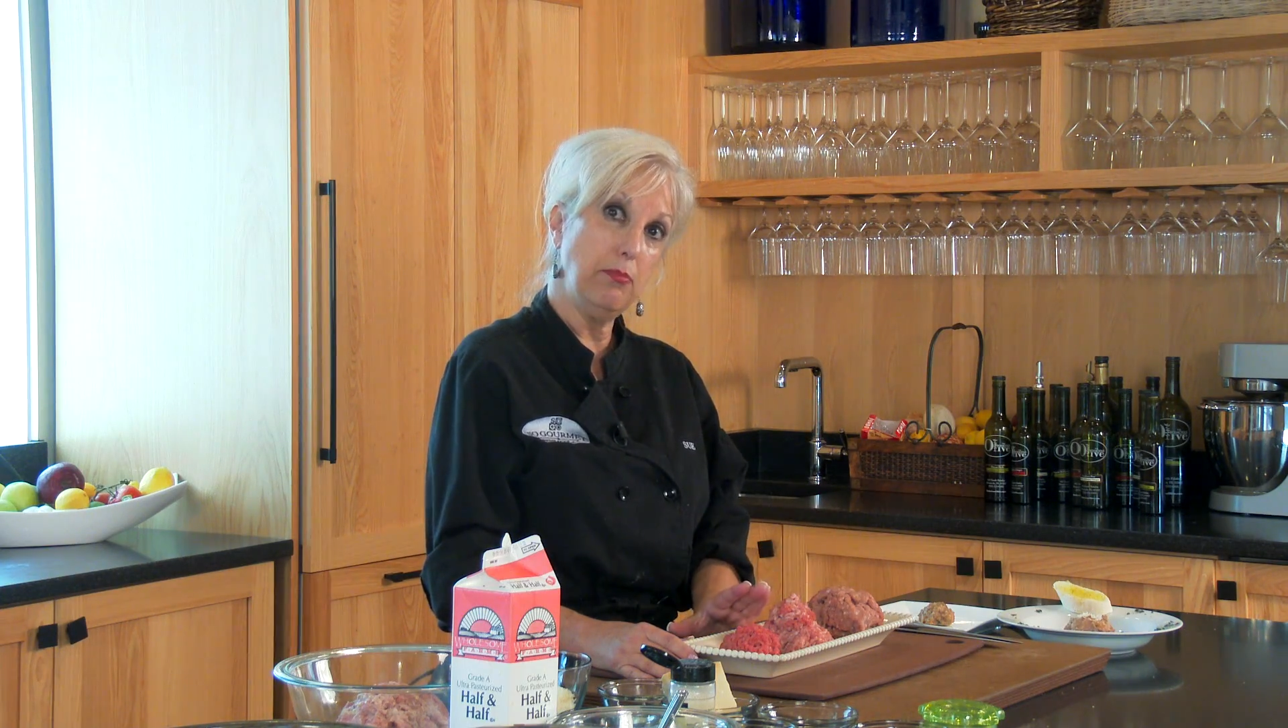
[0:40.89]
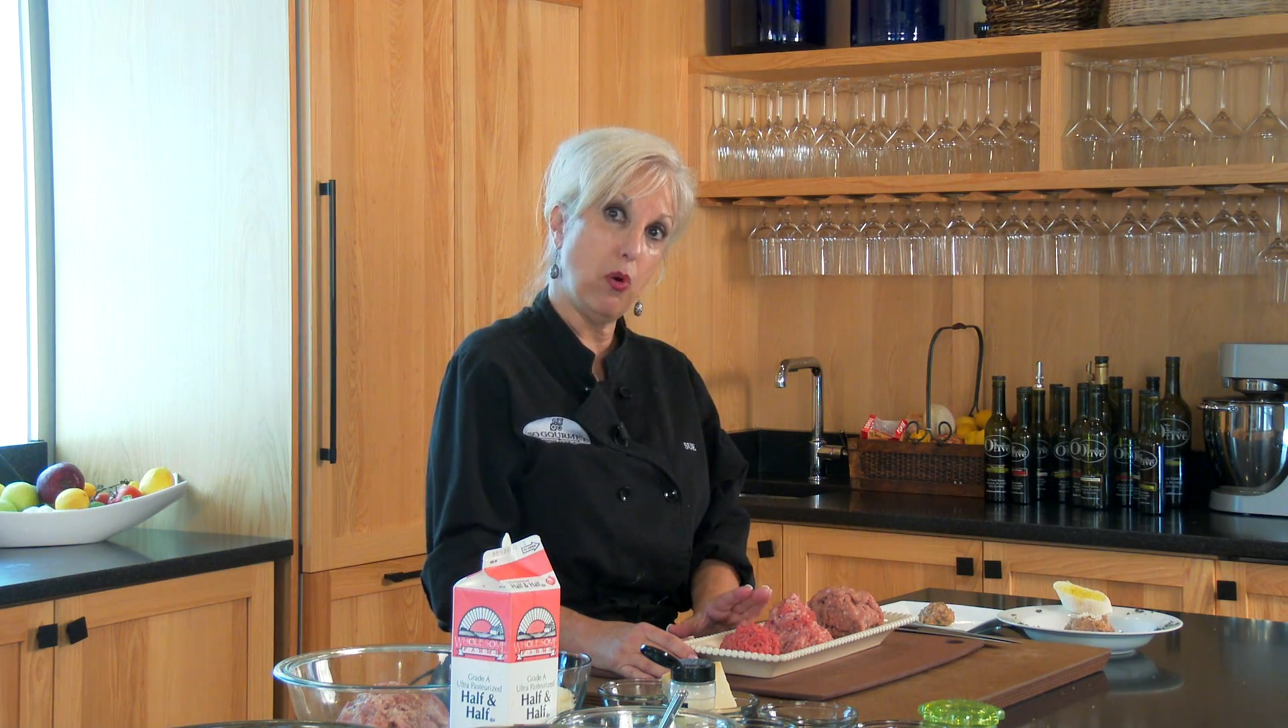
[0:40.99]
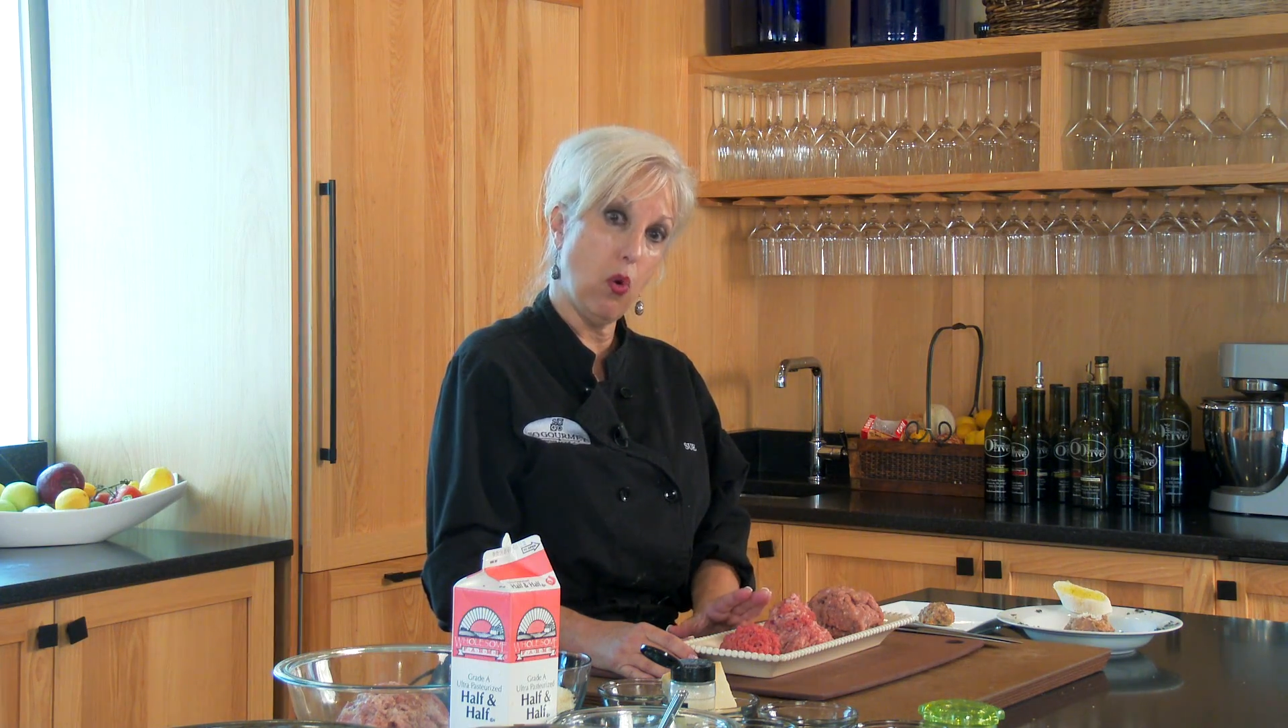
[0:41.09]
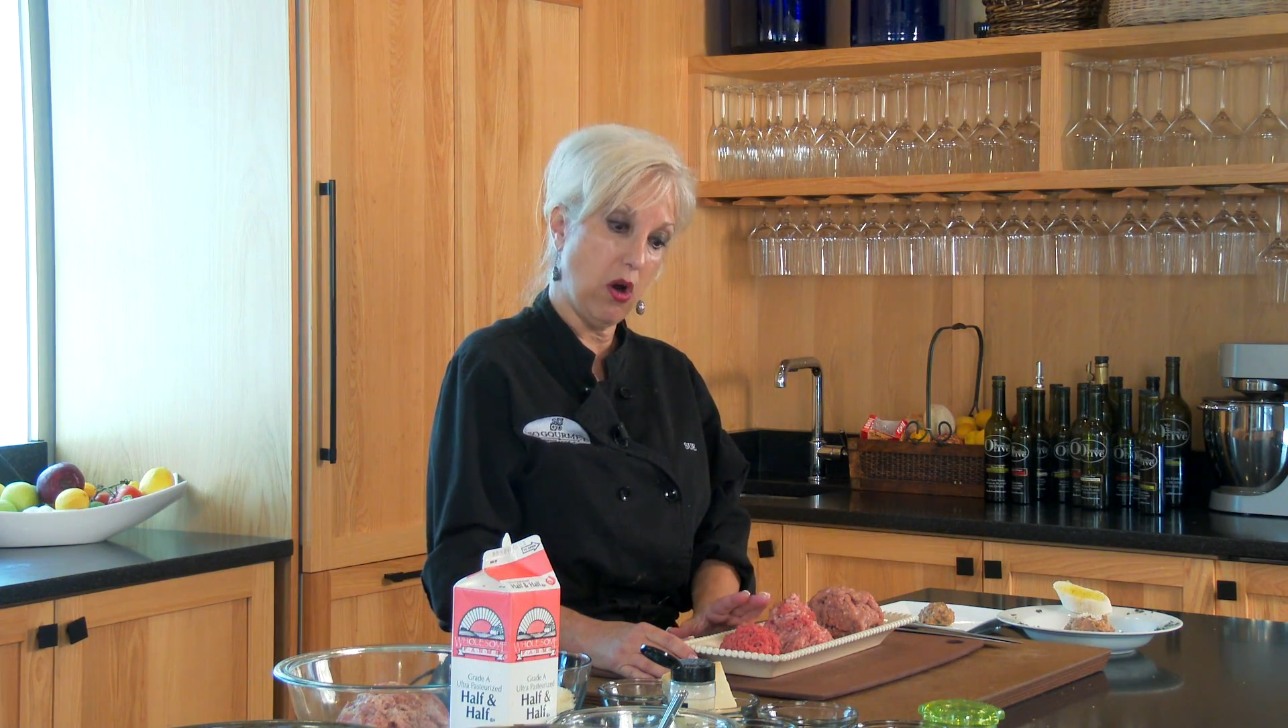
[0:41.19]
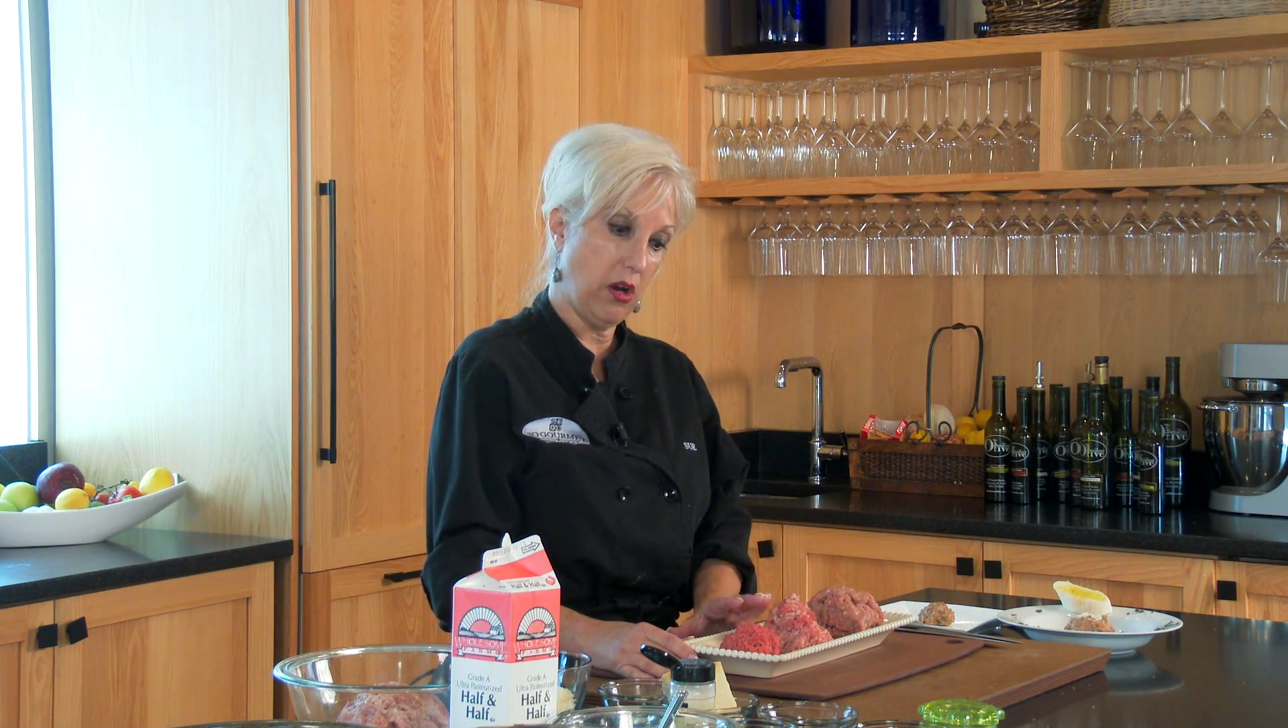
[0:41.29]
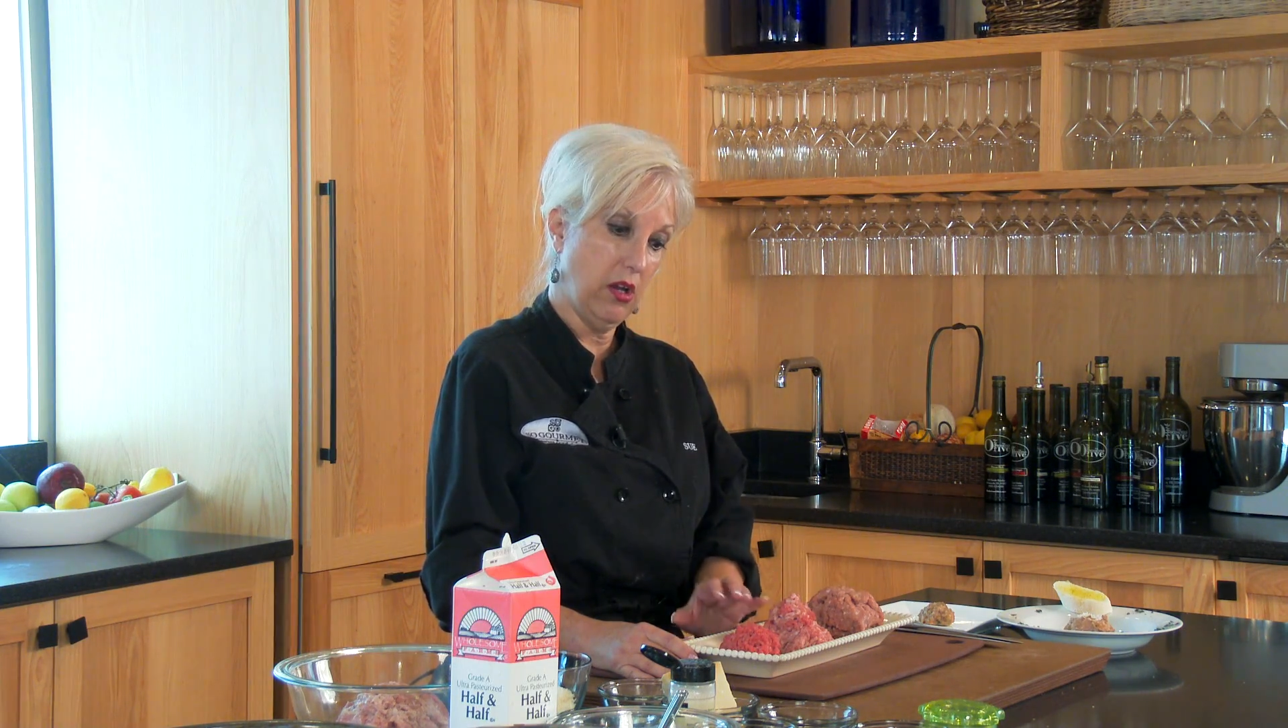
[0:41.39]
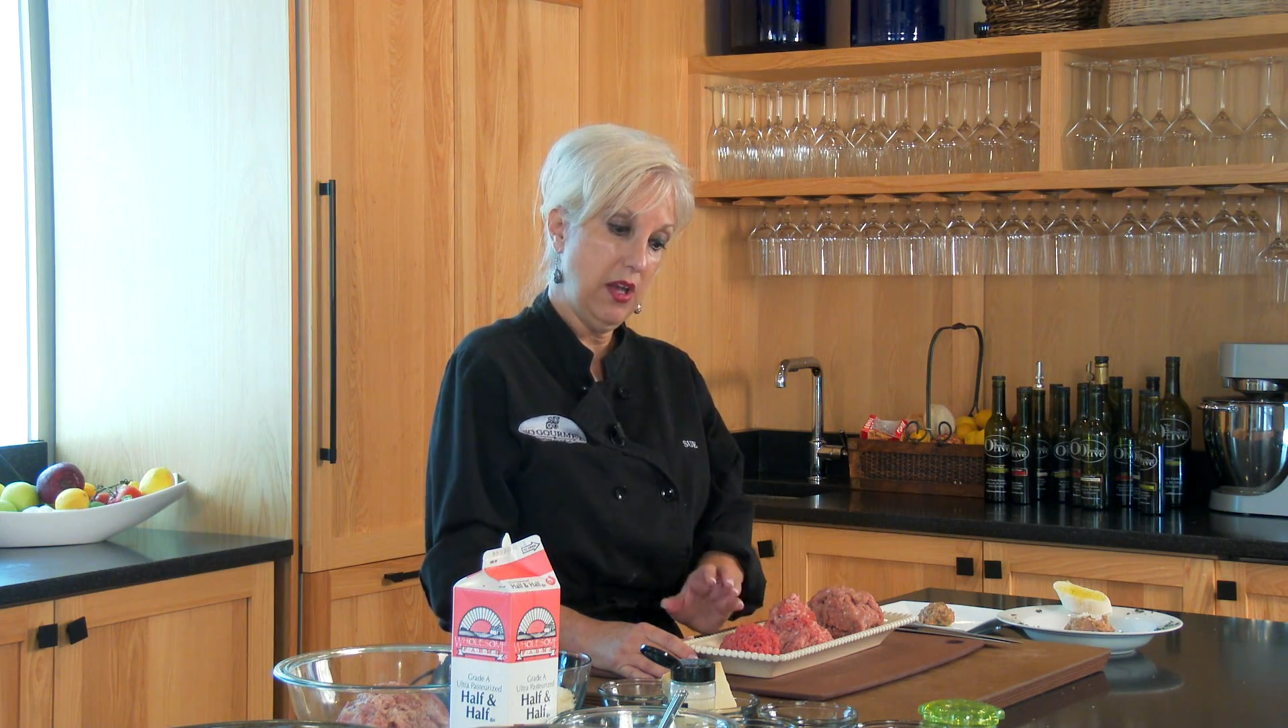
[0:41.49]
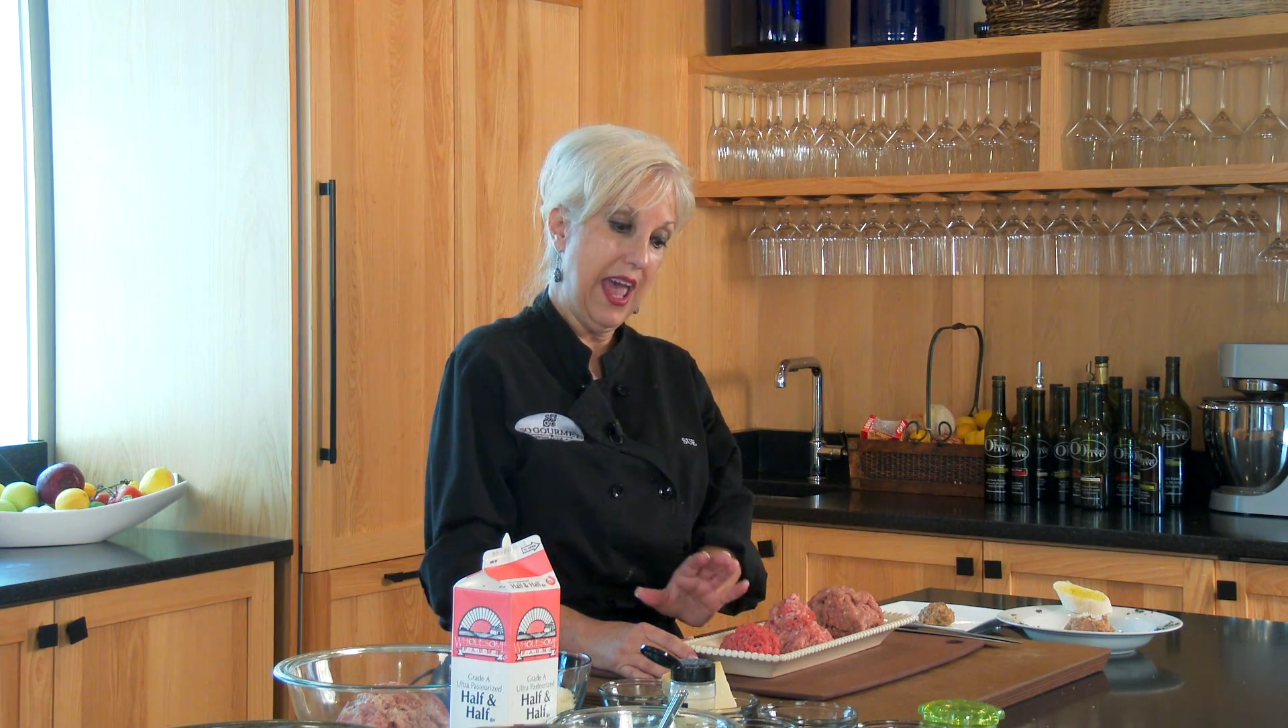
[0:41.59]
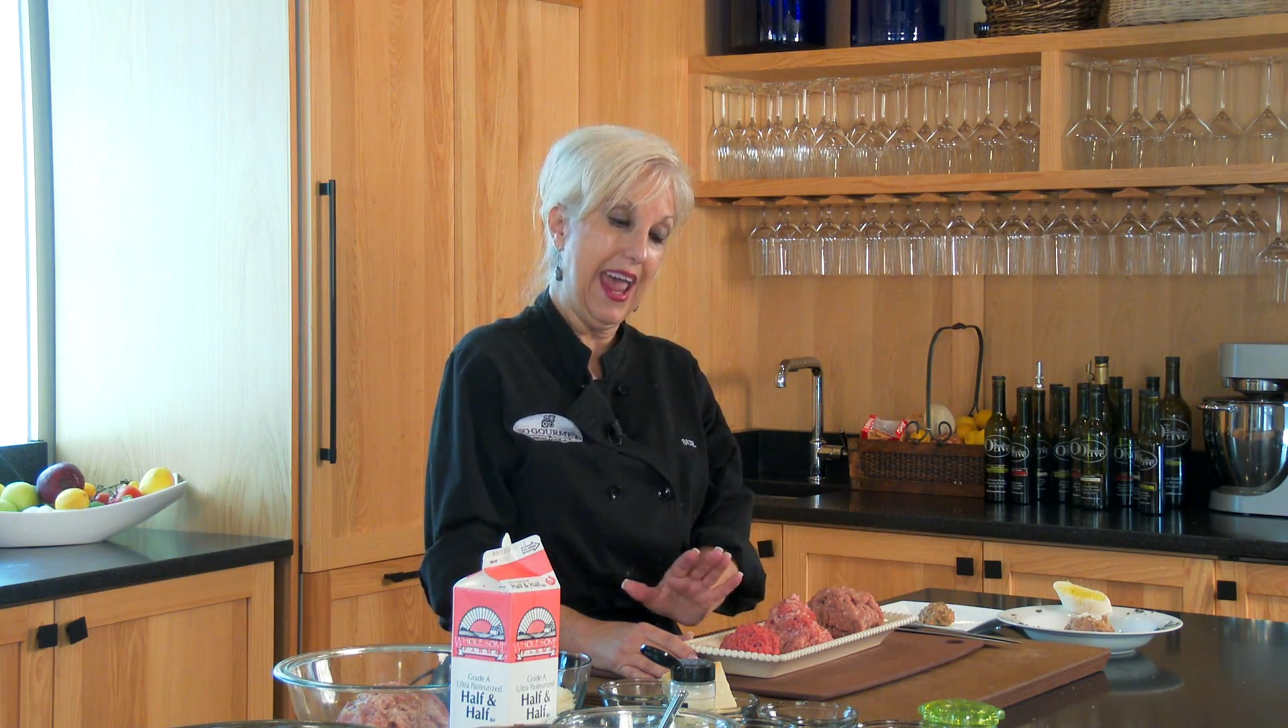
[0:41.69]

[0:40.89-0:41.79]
and pork